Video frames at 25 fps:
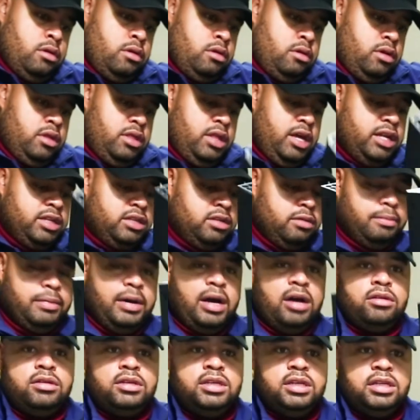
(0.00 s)
and that's
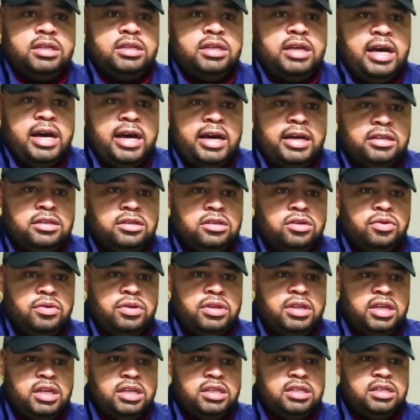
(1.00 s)
about it, guys. So
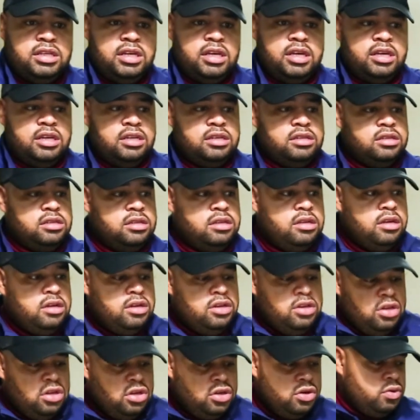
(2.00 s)
this is the
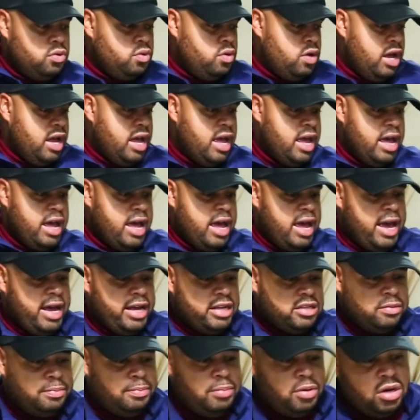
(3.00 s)
new
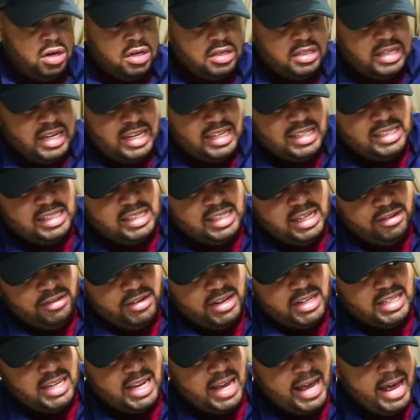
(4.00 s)
Xbox
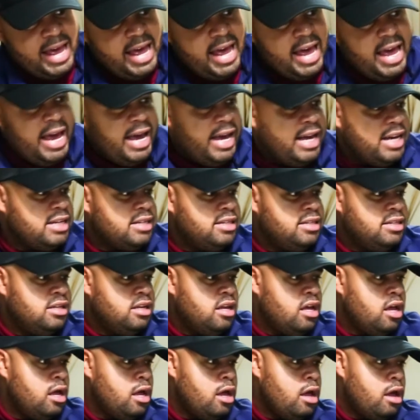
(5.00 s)
Series X.
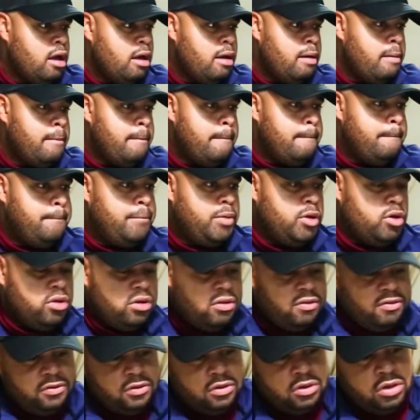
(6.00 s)

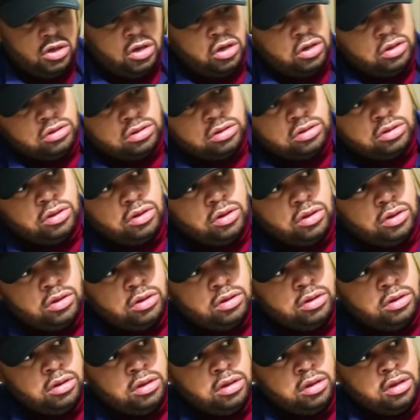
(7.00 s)
Beautiful console.
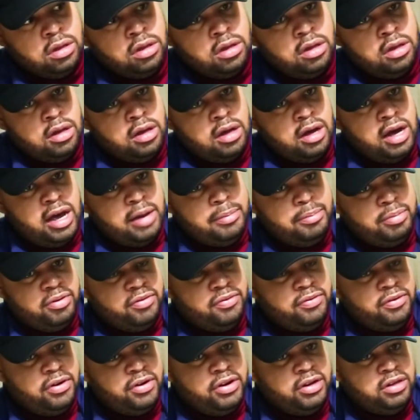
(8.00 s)
I
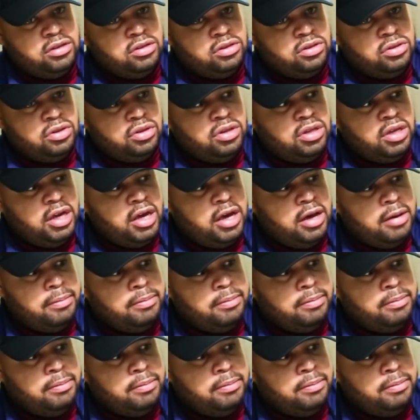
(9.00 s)
prefer it to the